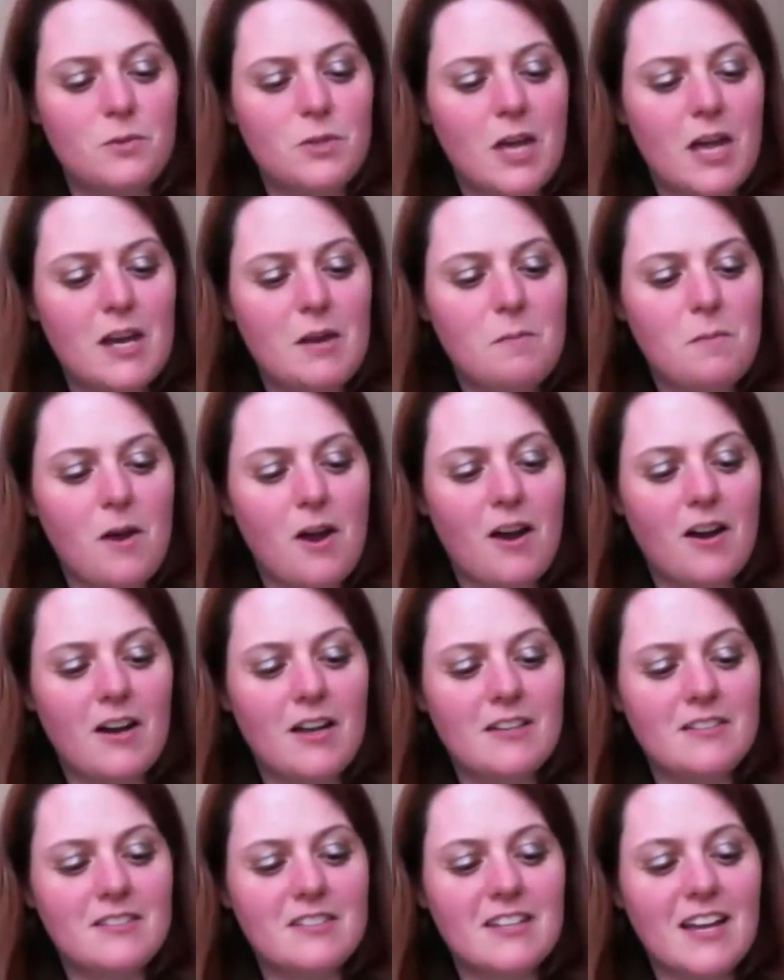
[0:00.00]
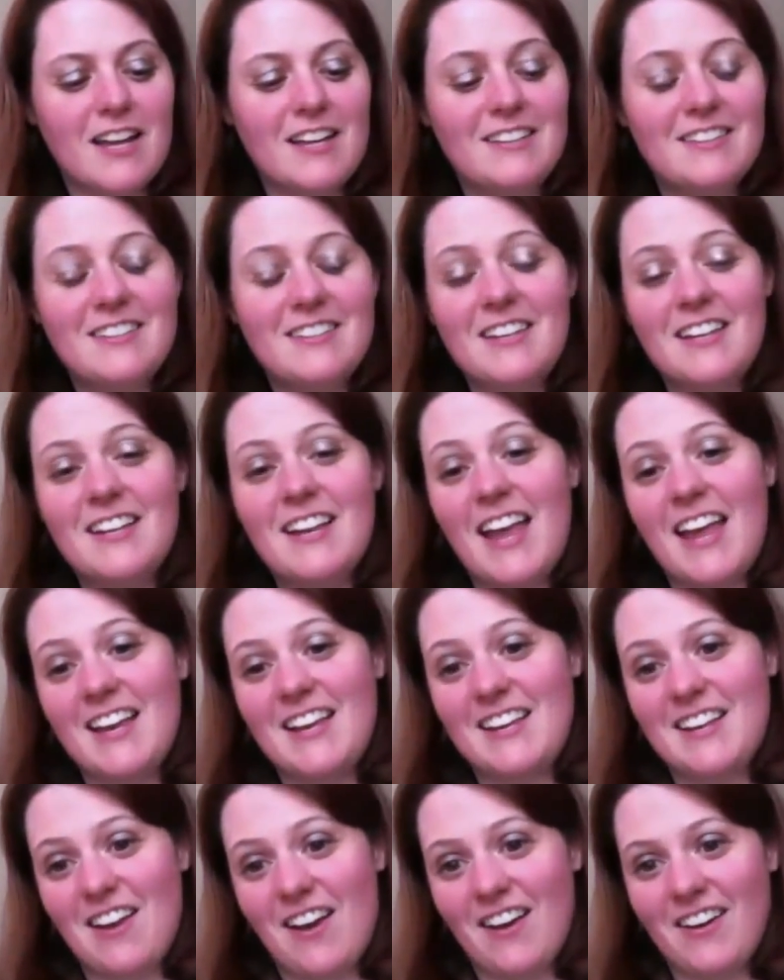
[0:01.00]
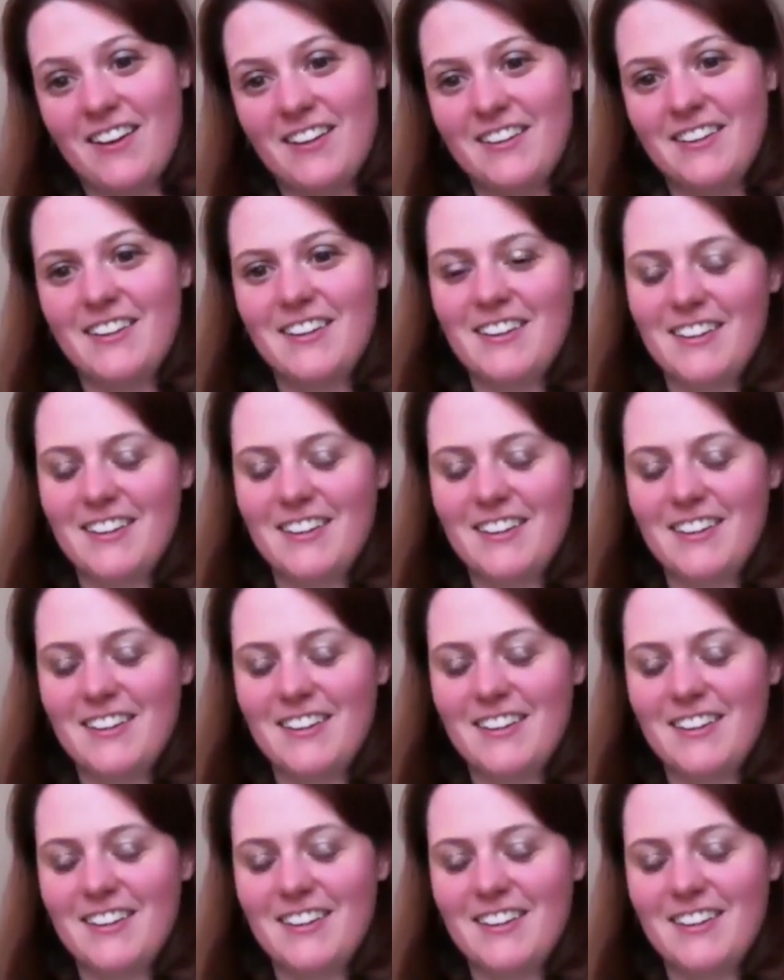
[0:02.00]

teddy bear is 1989.